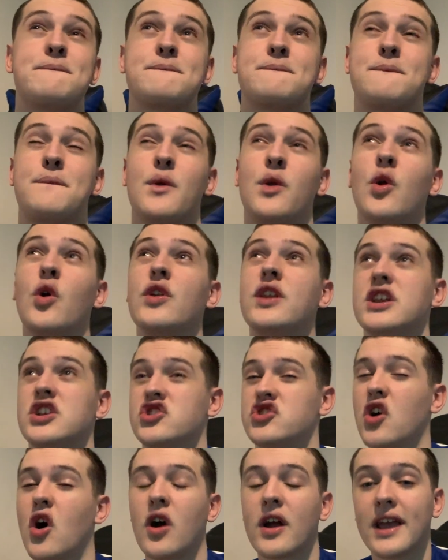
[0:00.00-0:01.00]
bloody
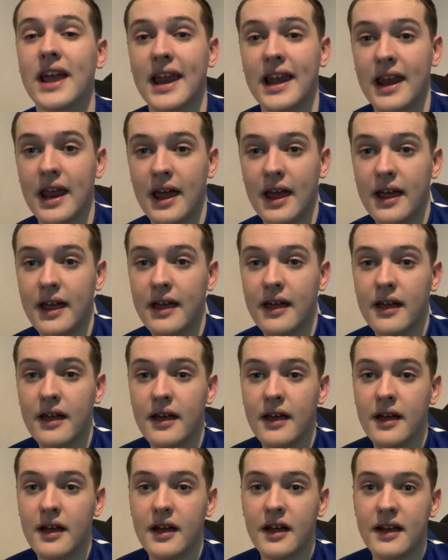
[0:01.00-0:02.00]
shocking.
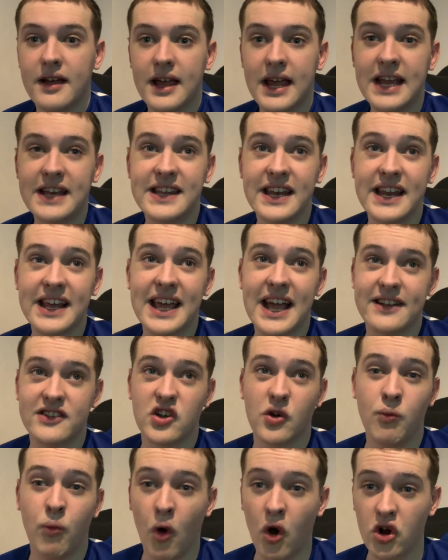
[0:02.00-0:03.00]
he didn't get to
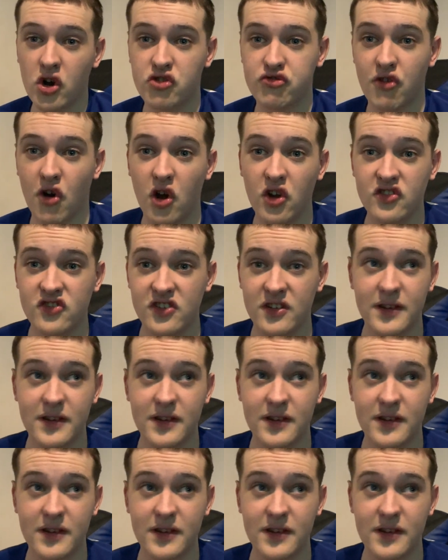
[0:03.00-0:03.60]
one cross.